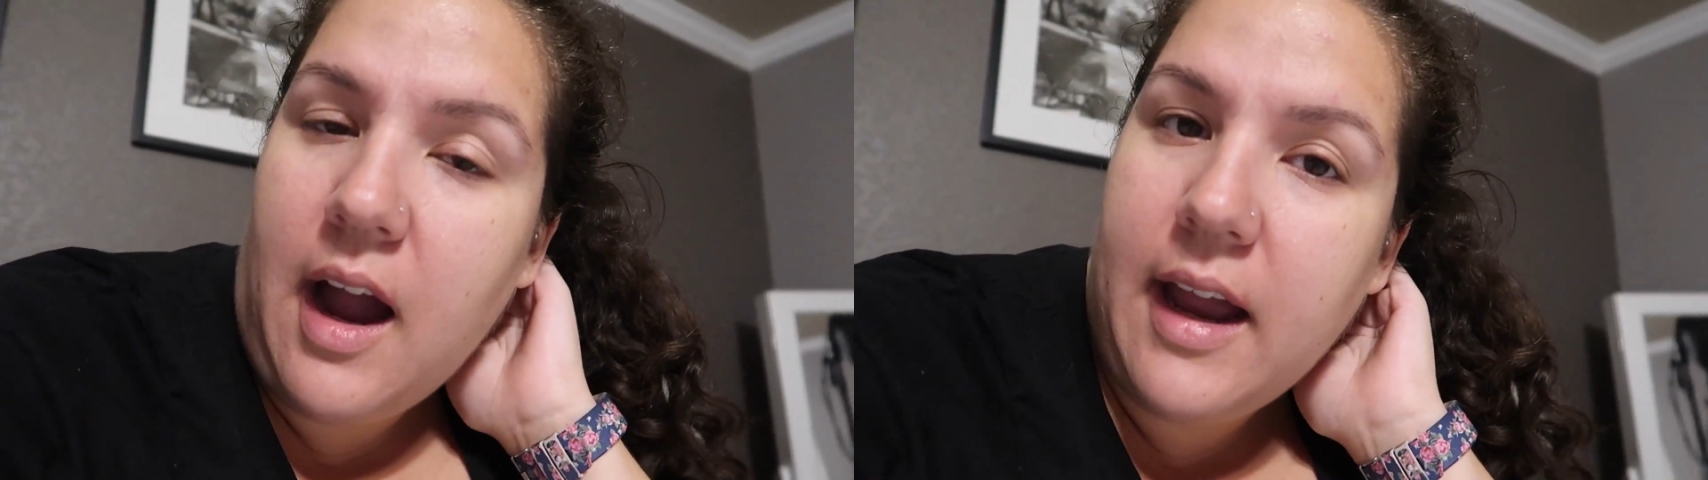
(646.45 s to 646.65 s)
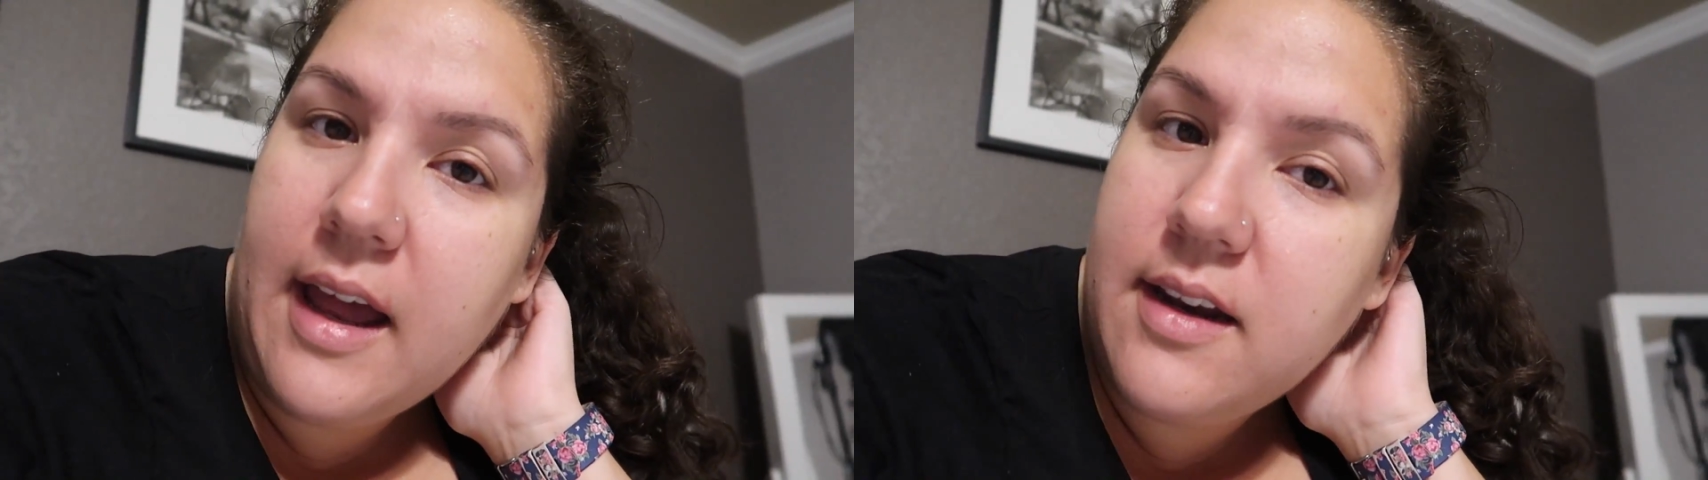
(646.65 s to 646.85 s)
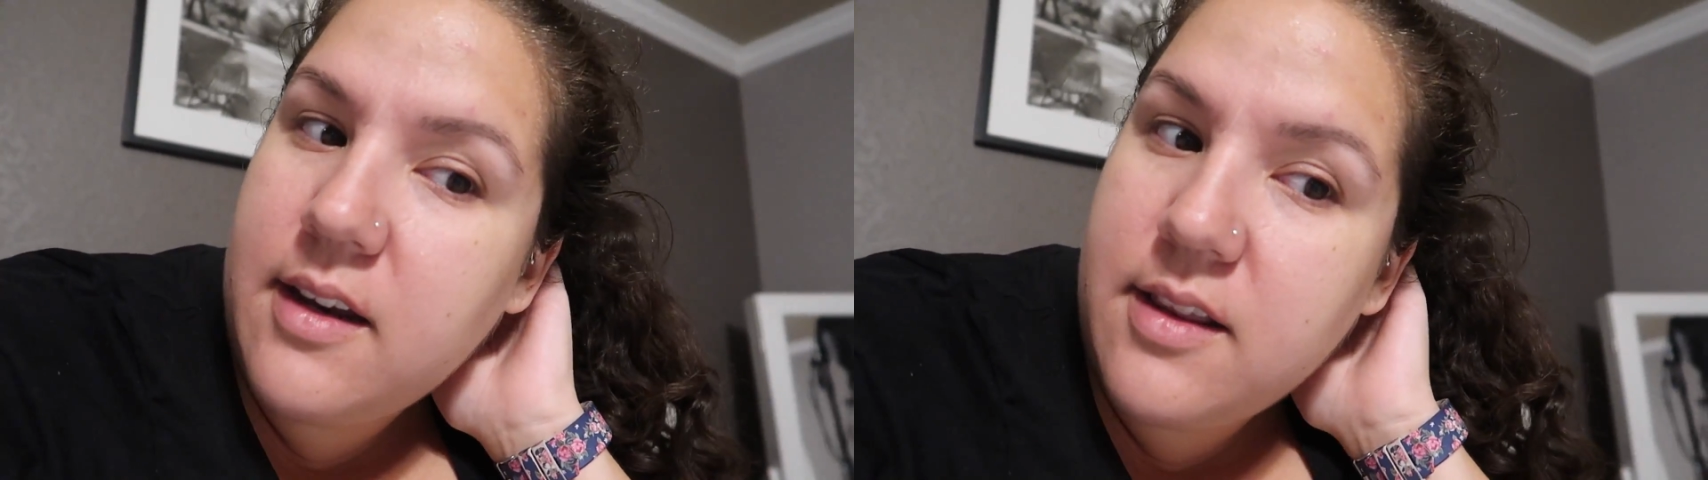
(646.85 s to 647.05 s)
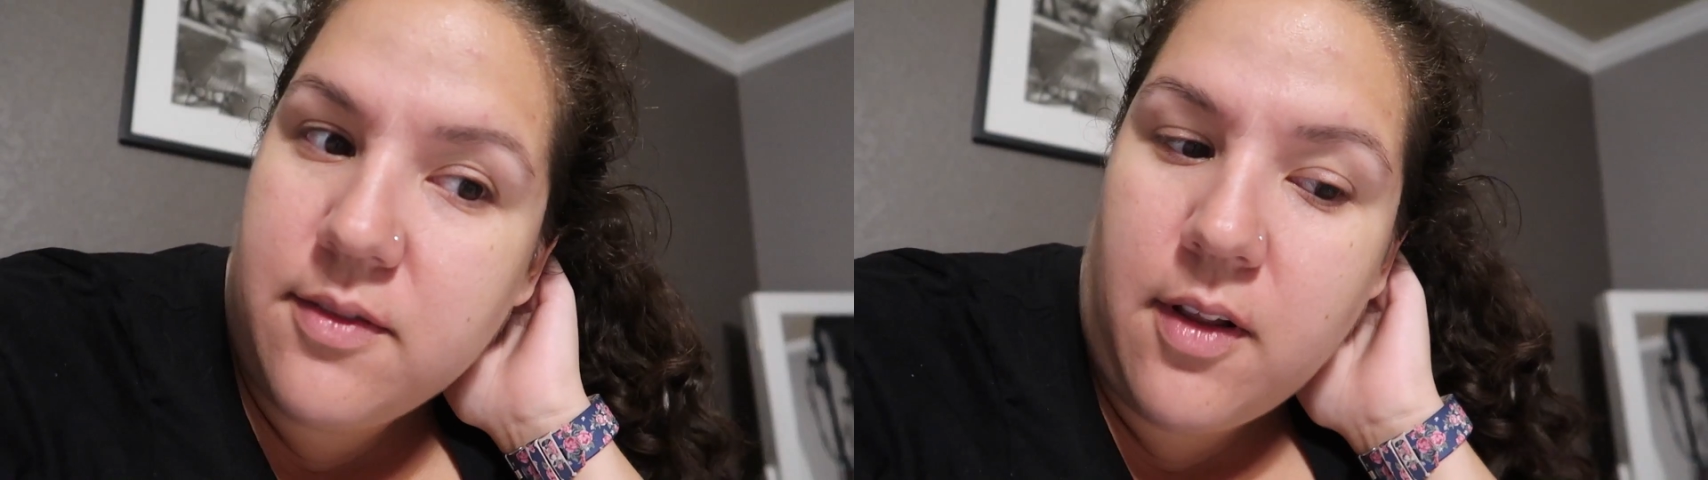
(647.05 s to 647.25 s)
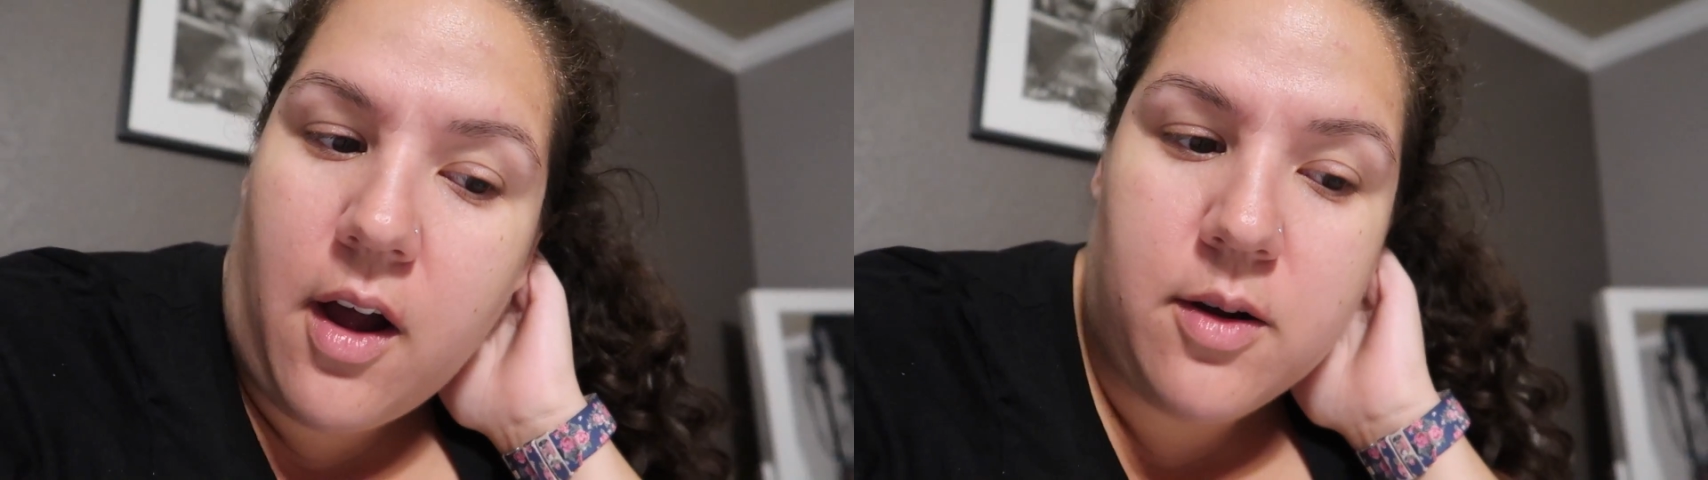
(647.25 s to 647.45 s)
I edited the
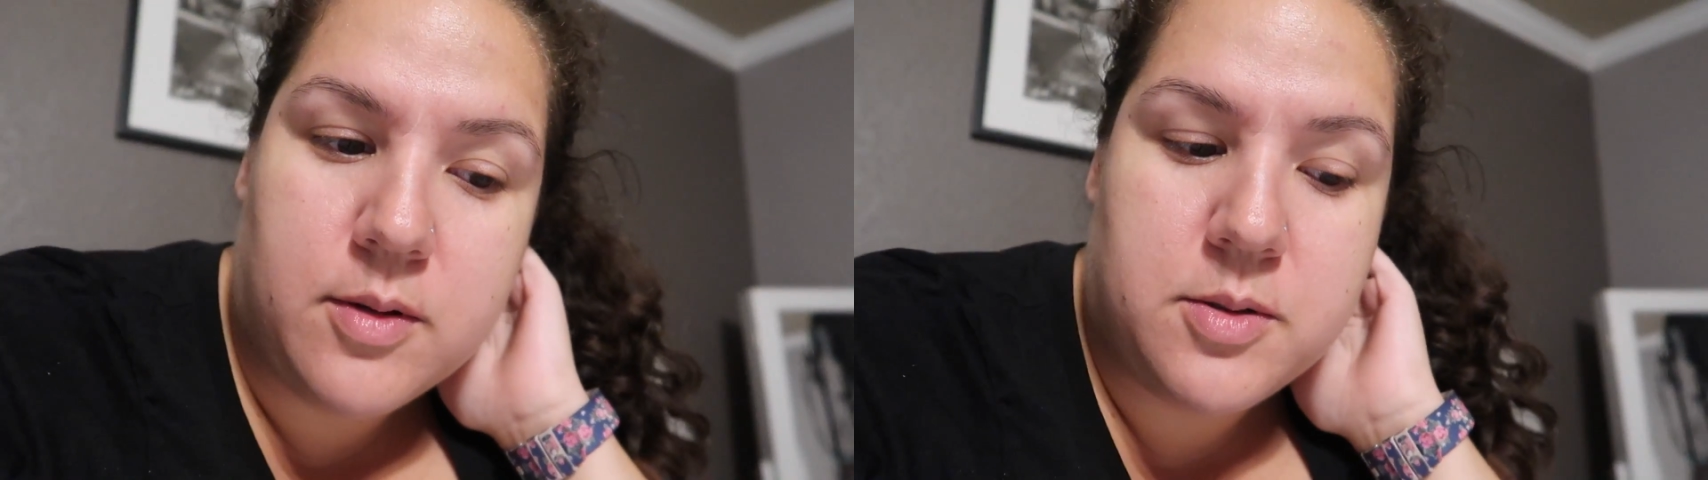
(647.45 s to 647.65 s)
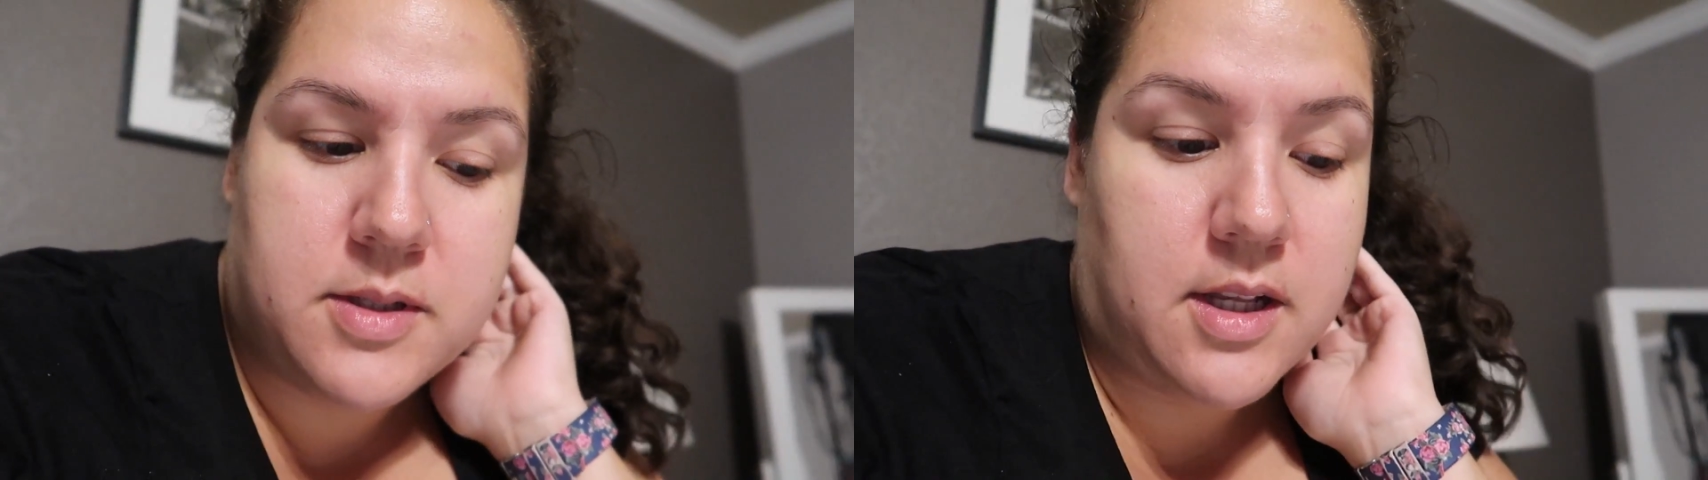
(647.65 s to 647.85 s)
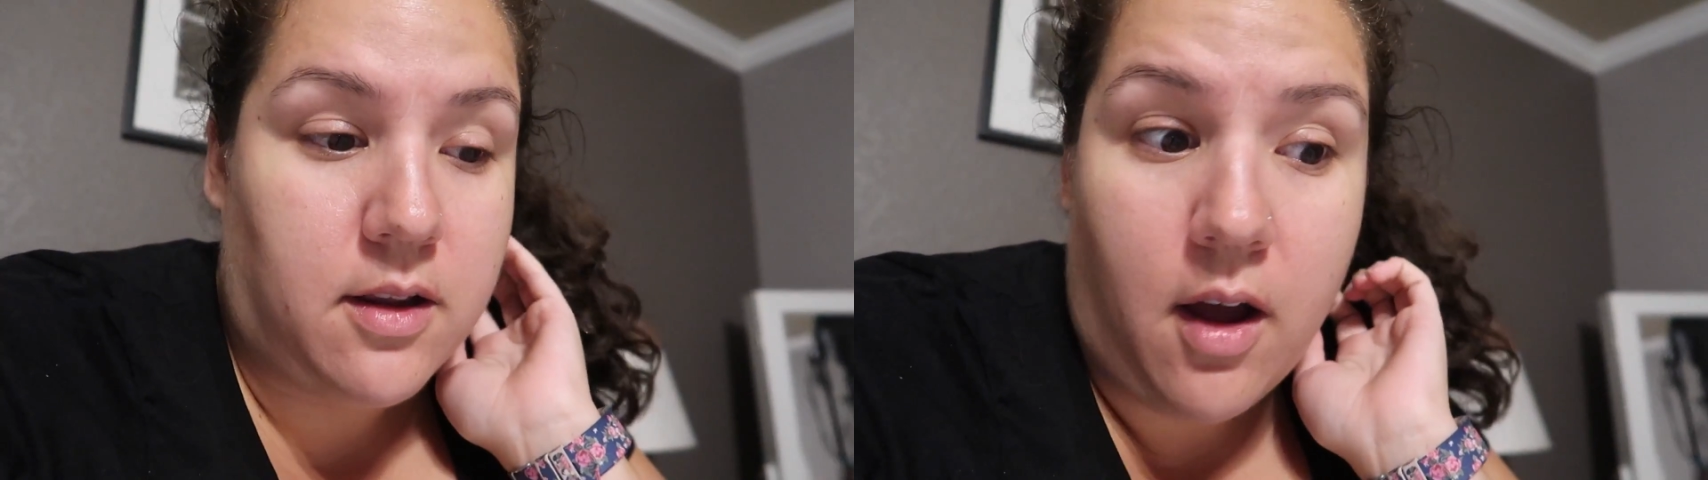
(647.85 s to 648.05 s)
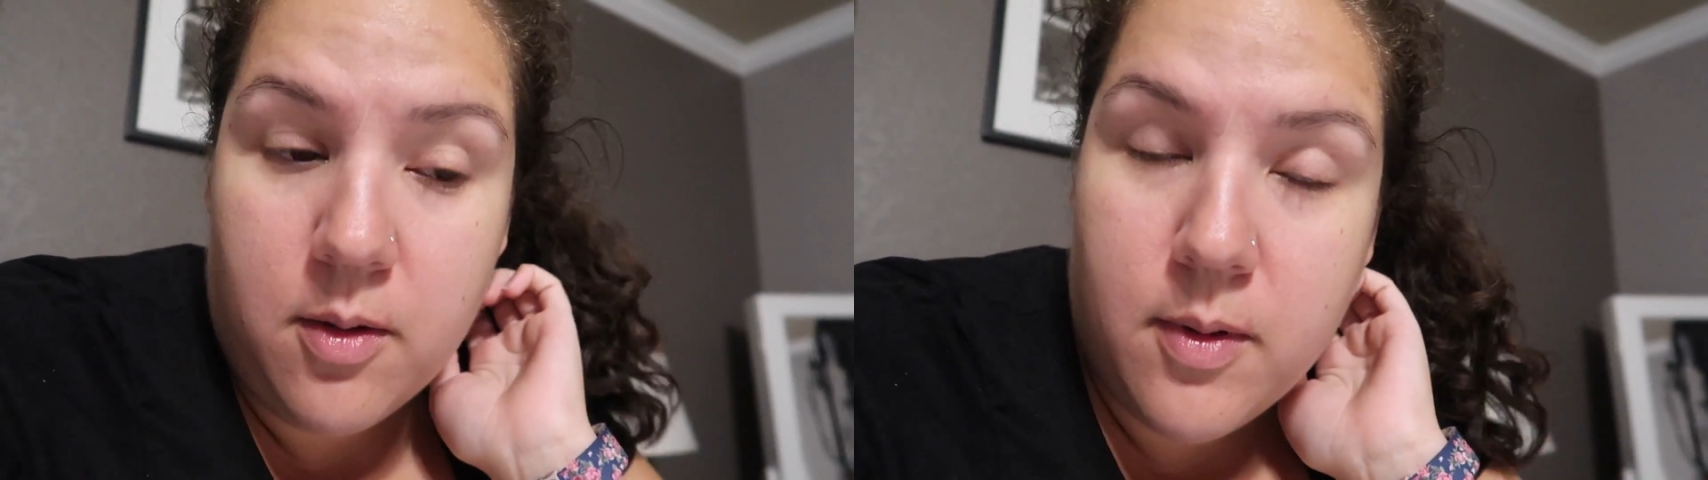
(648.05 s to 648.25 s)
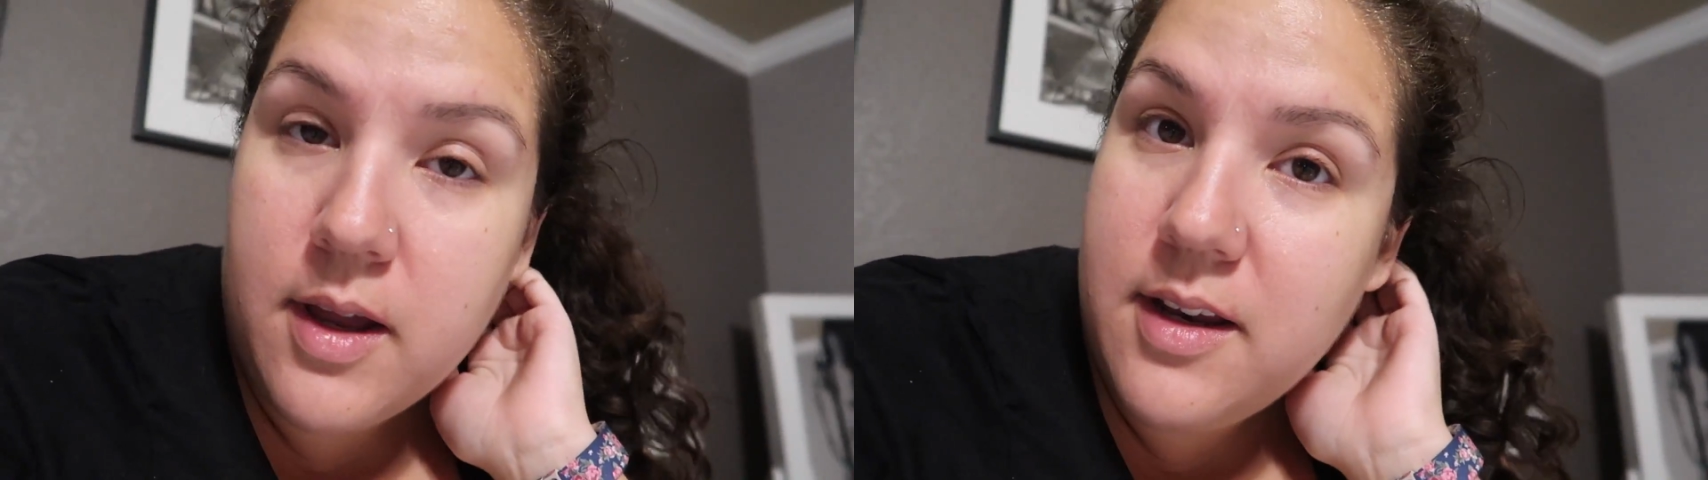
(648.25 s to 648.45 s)
vlog, which was a
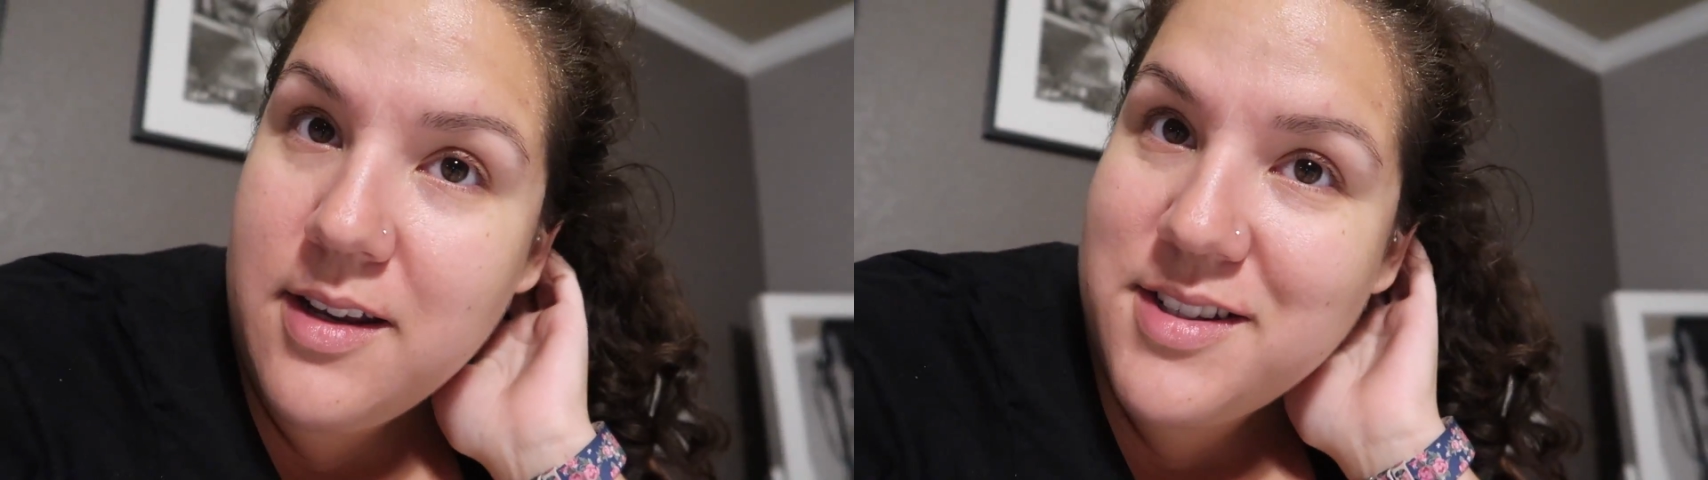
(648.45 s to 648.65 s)
long one,